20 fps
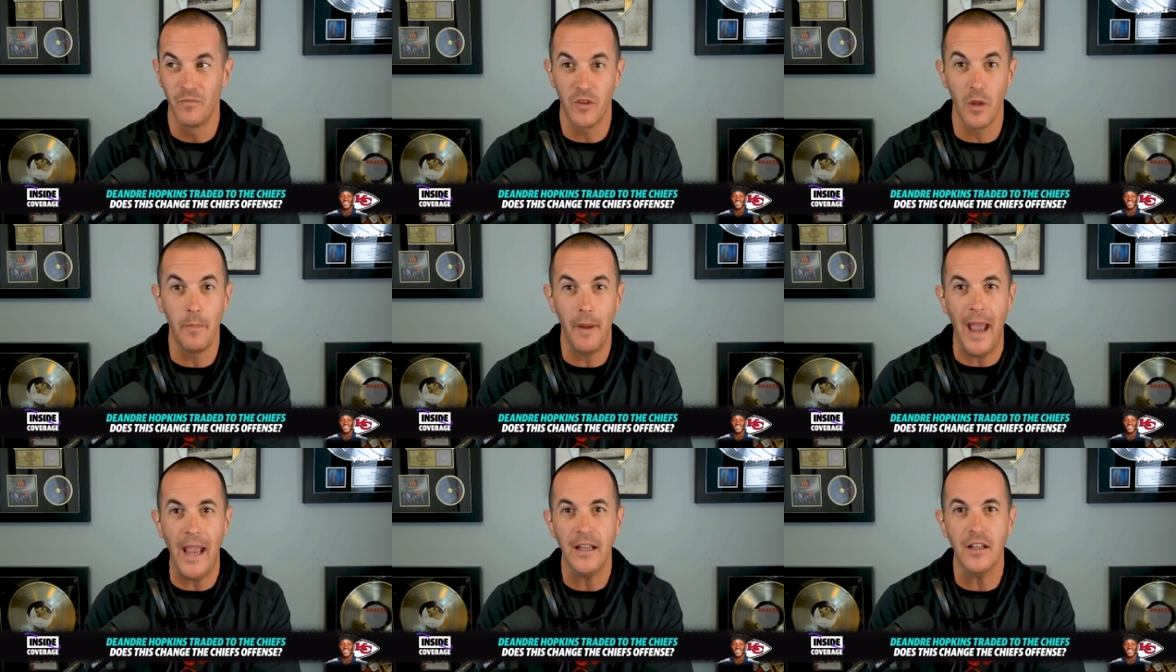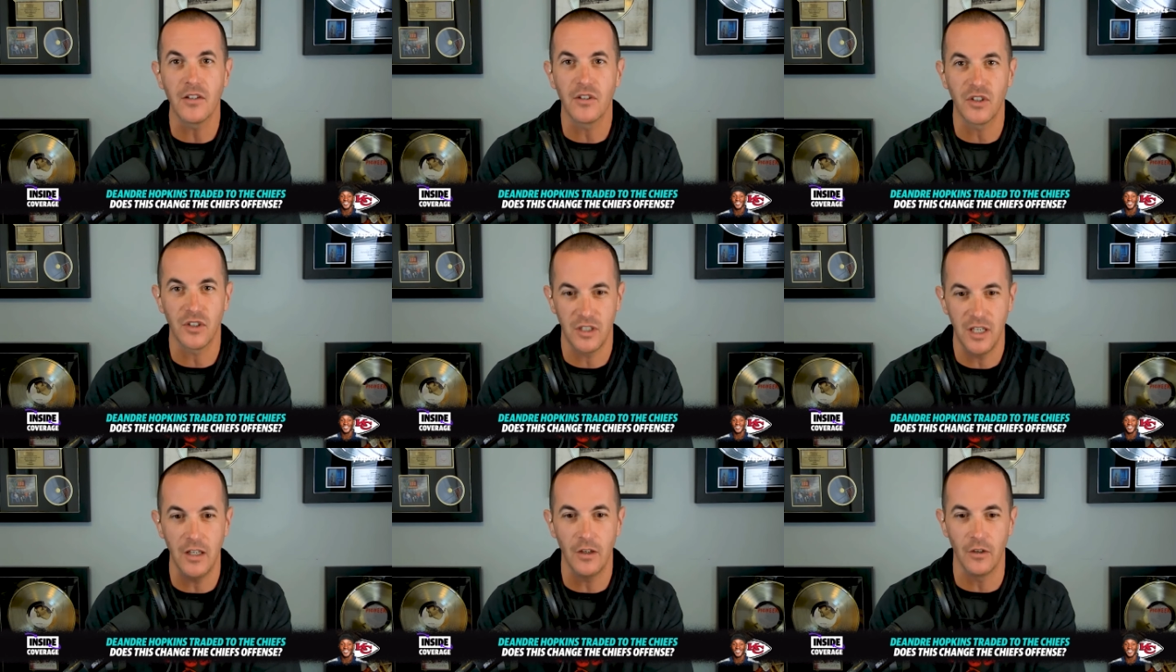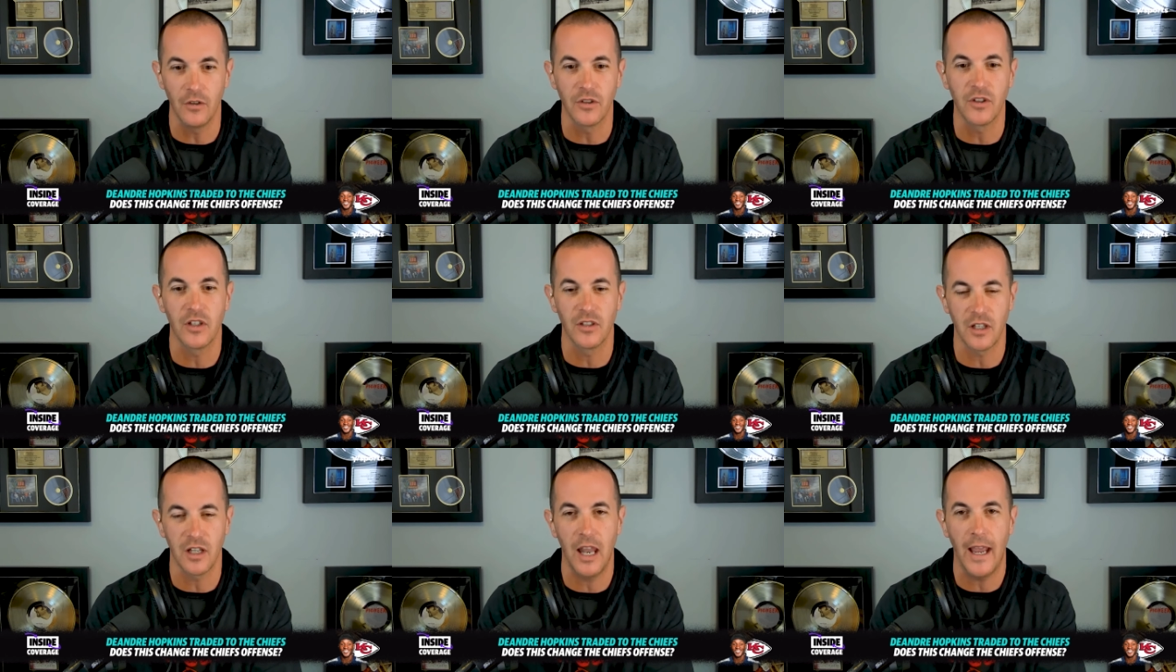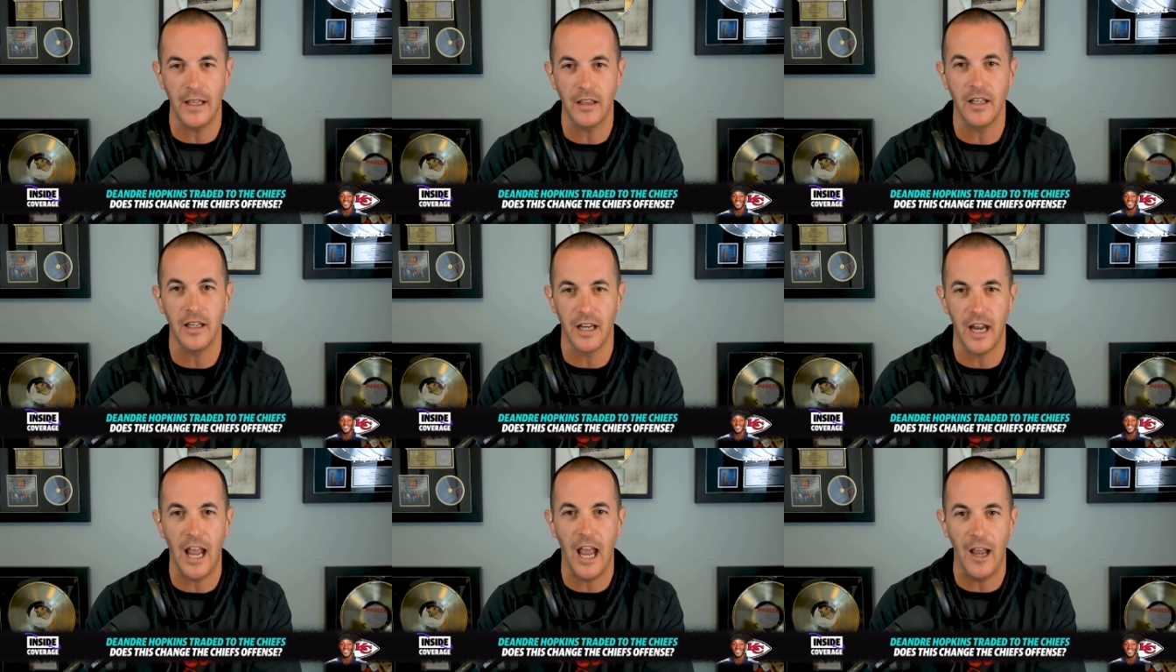The bag of Skittles is
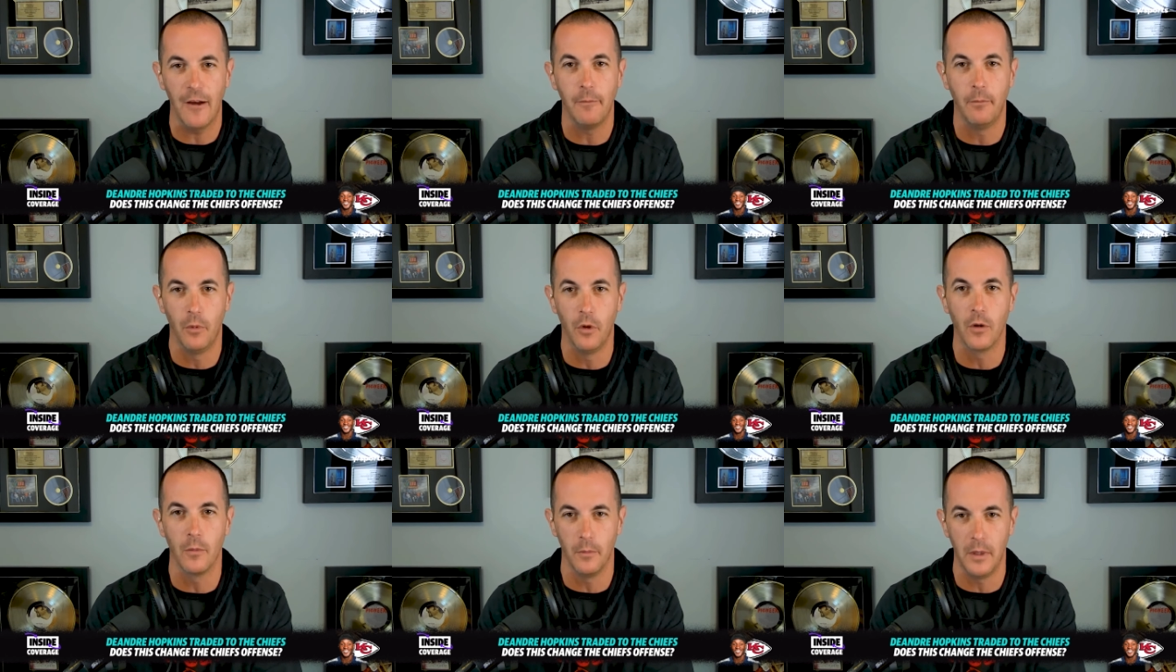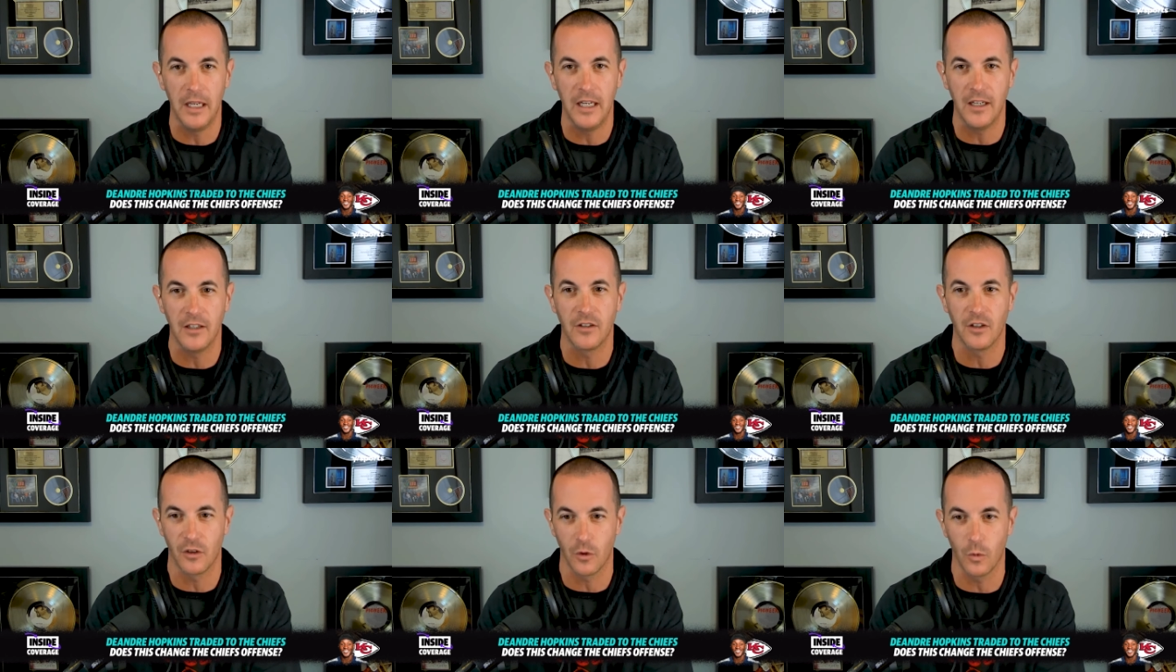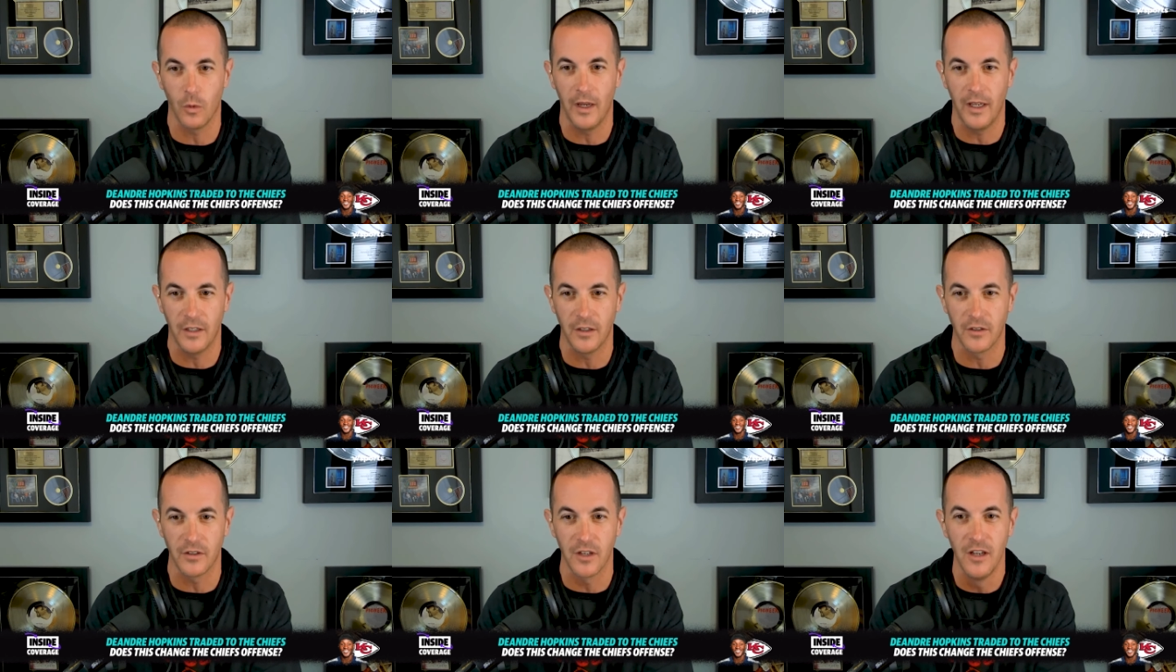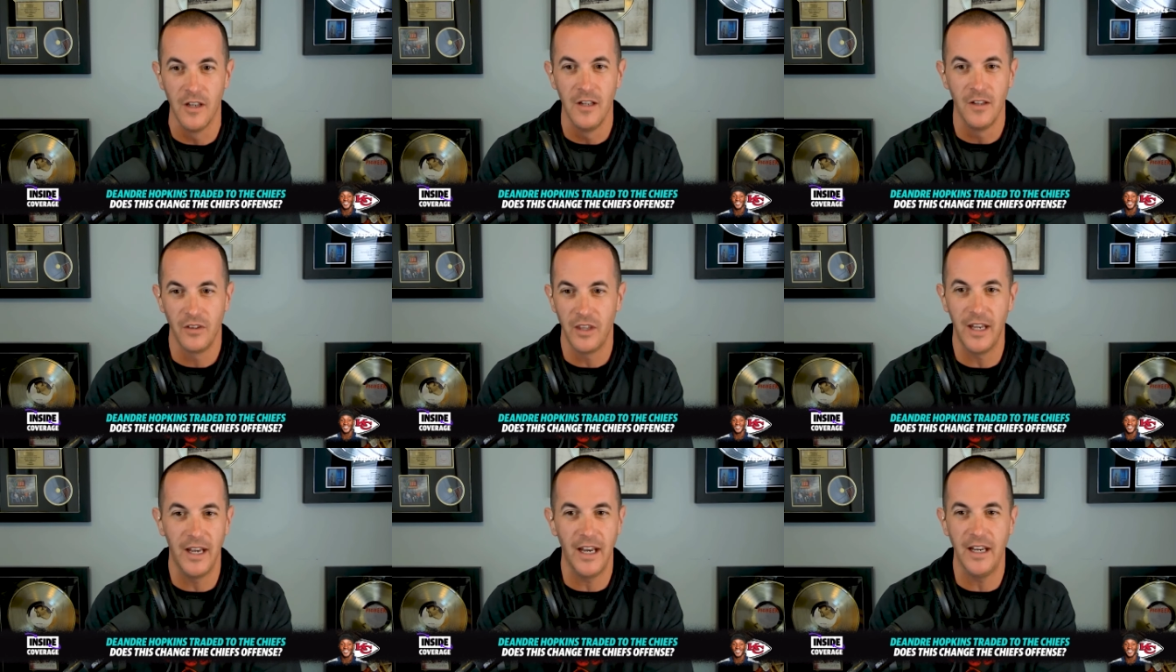likely to have more meaning to the Raiders
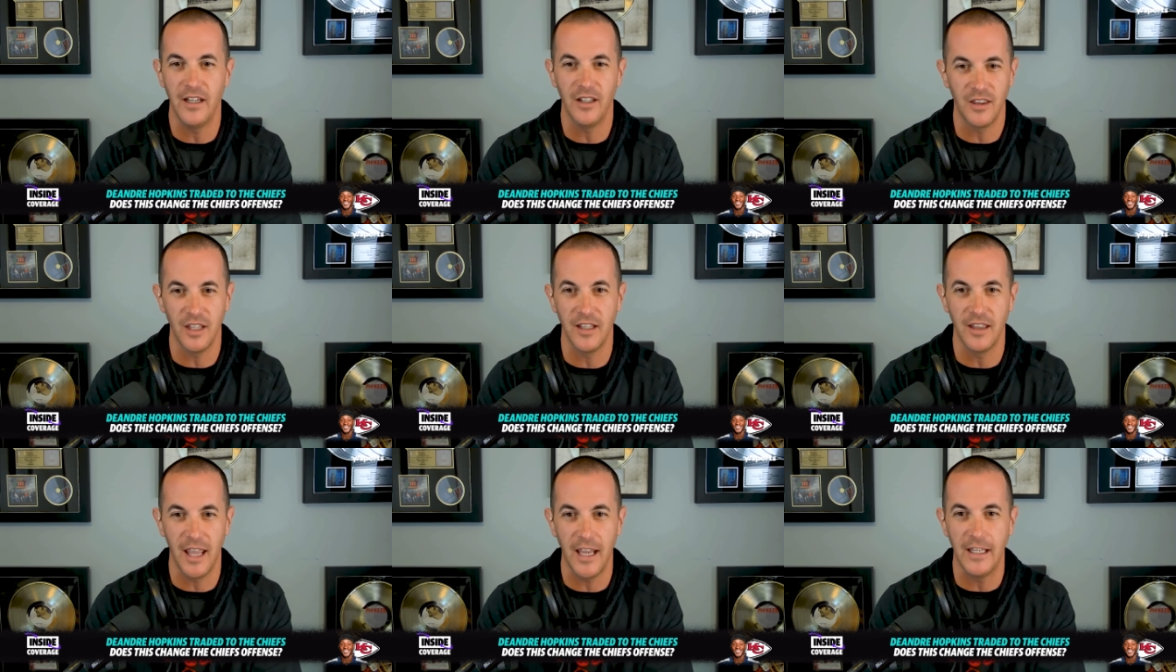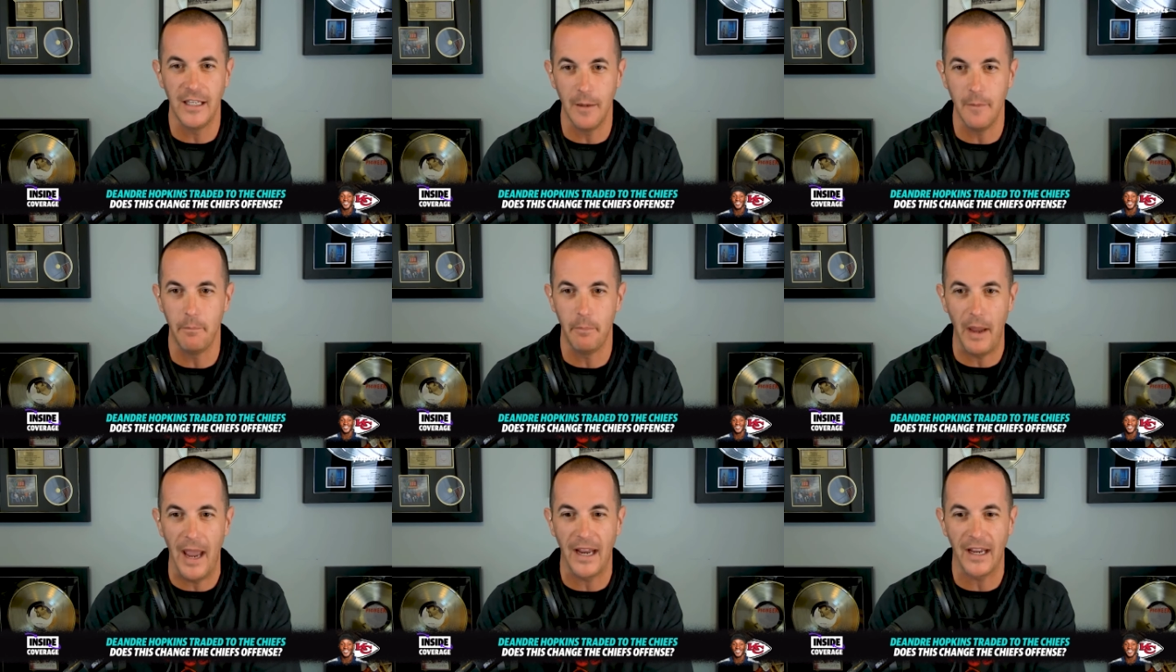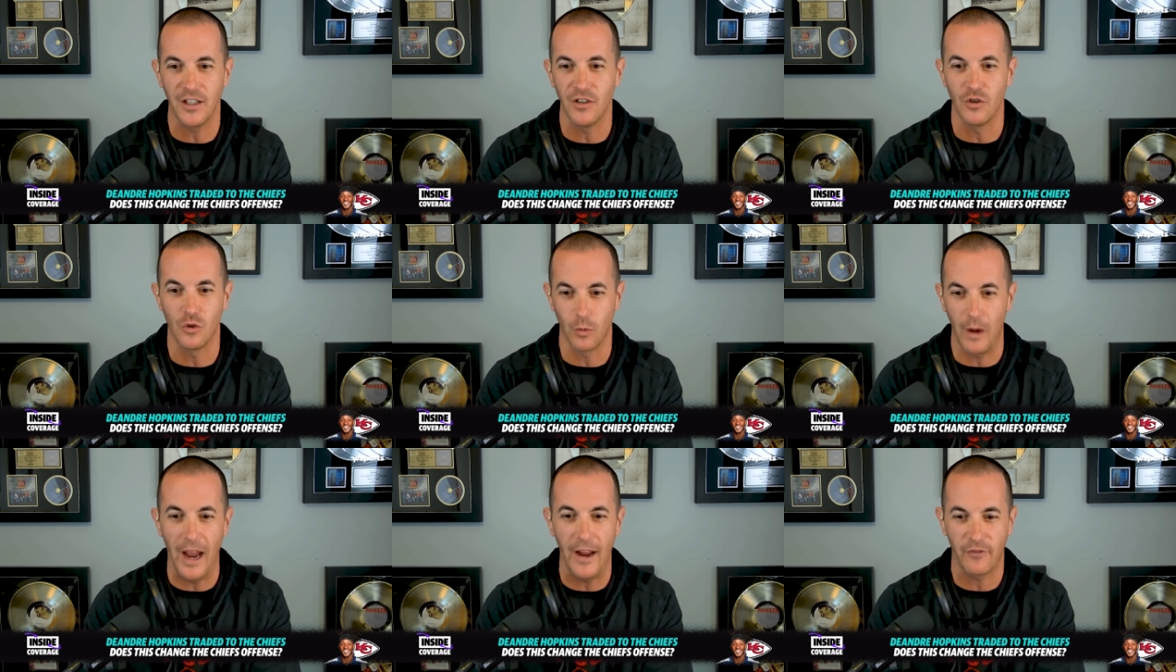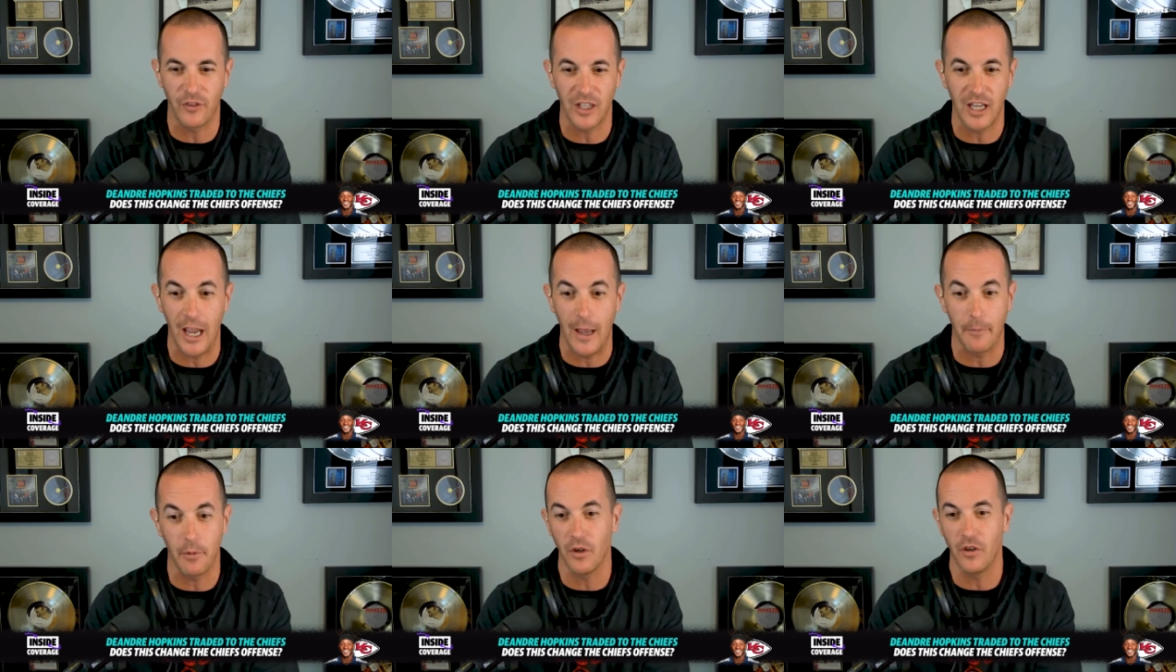than anything they get back in draft
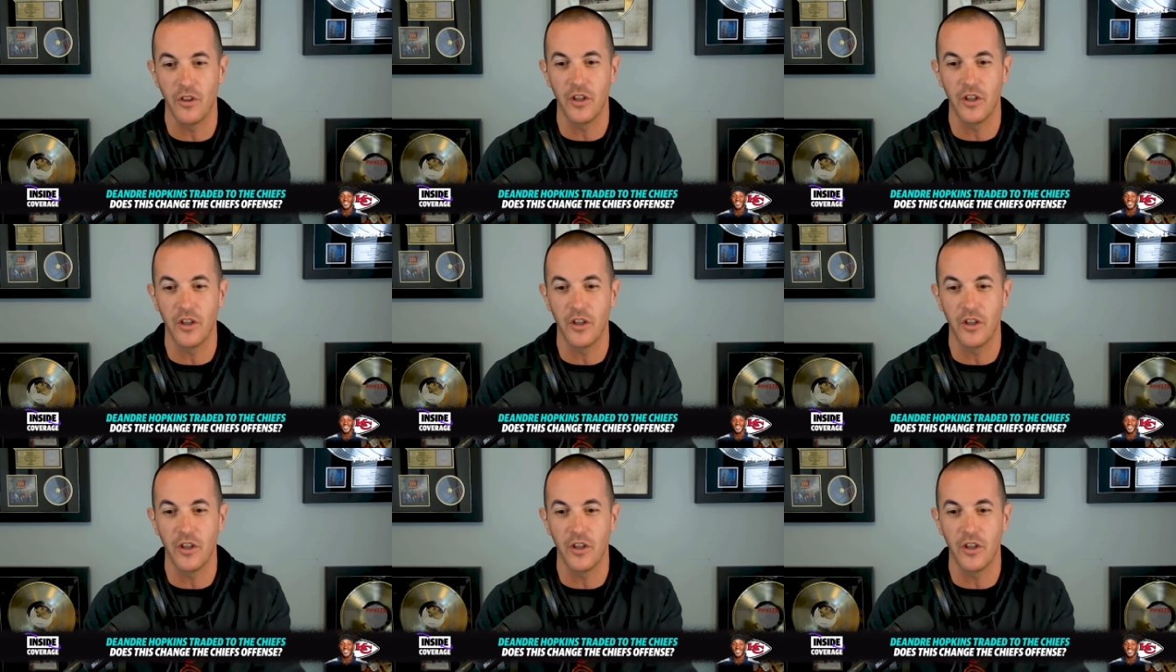capital.